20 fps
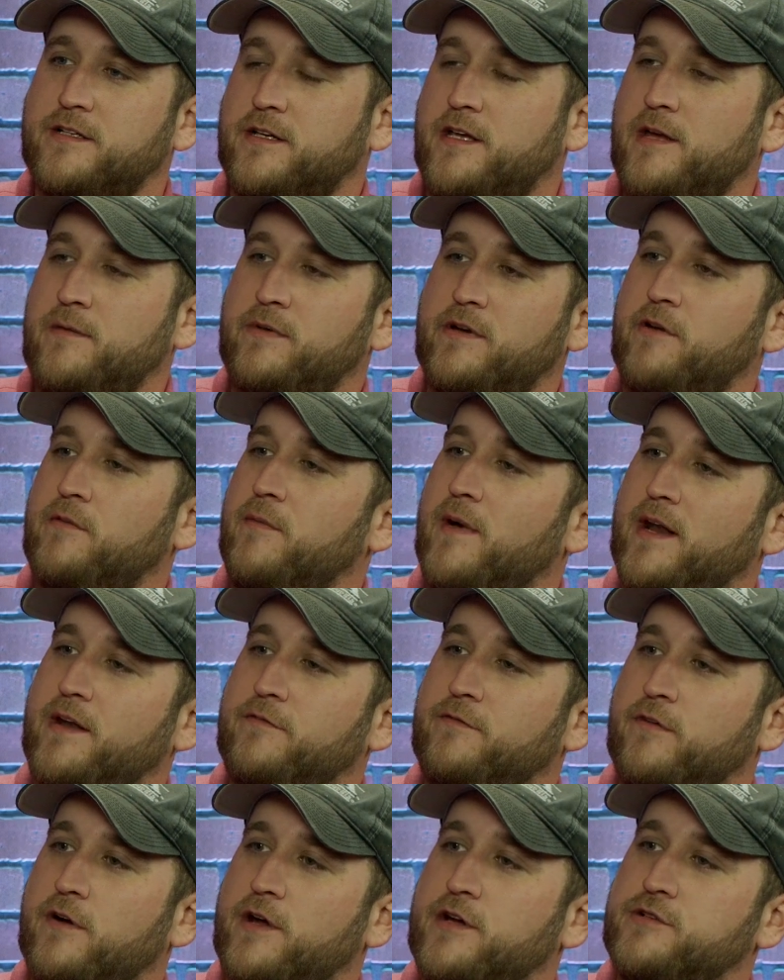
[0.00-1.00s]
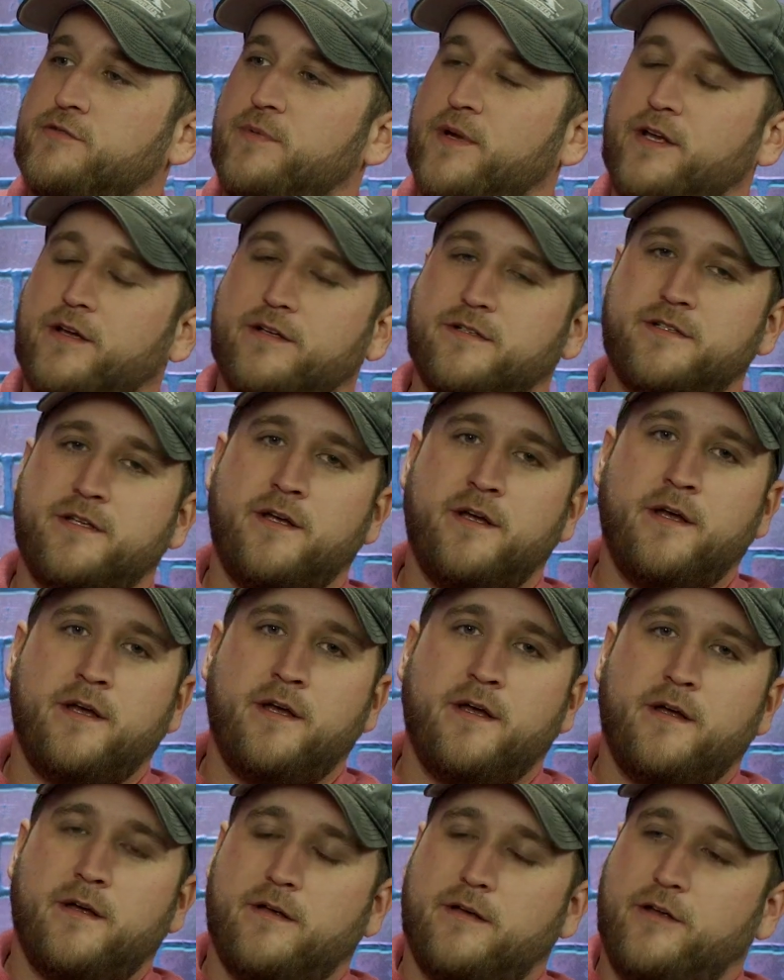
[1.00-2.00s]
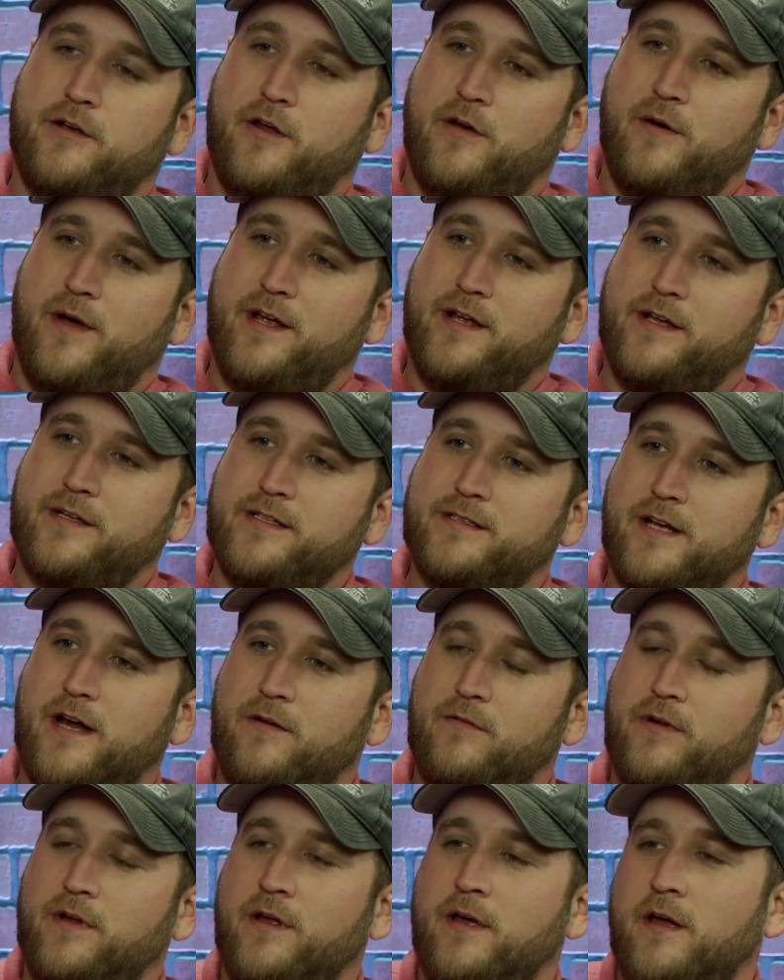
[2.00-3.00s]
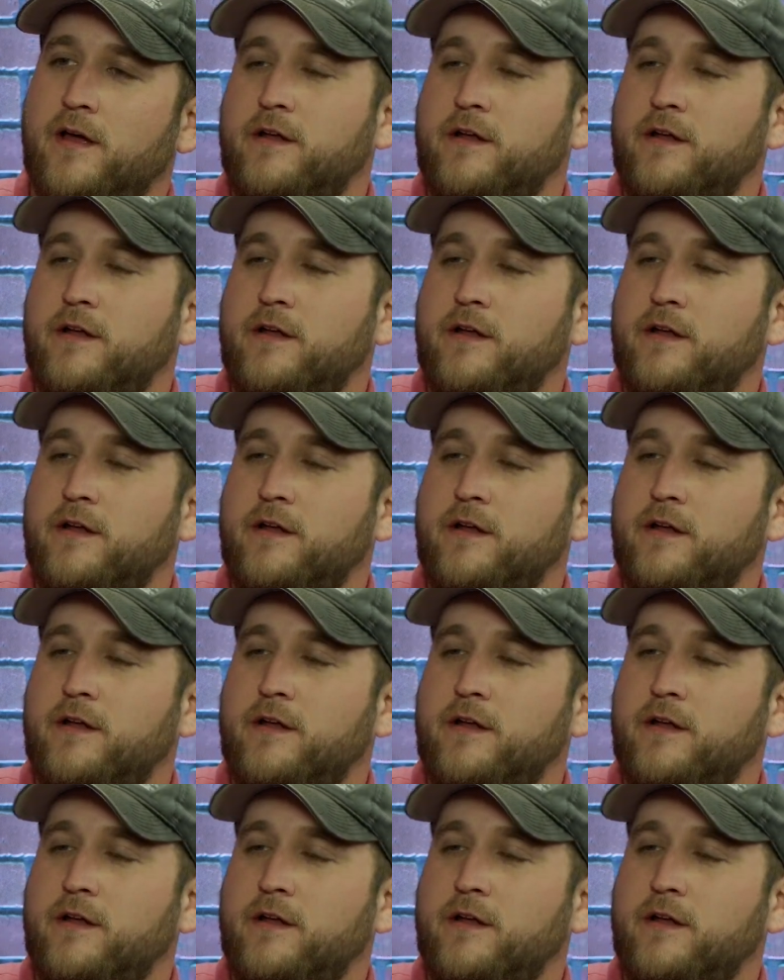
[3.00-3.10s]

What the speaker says: and keeping everybody fresh because, it's not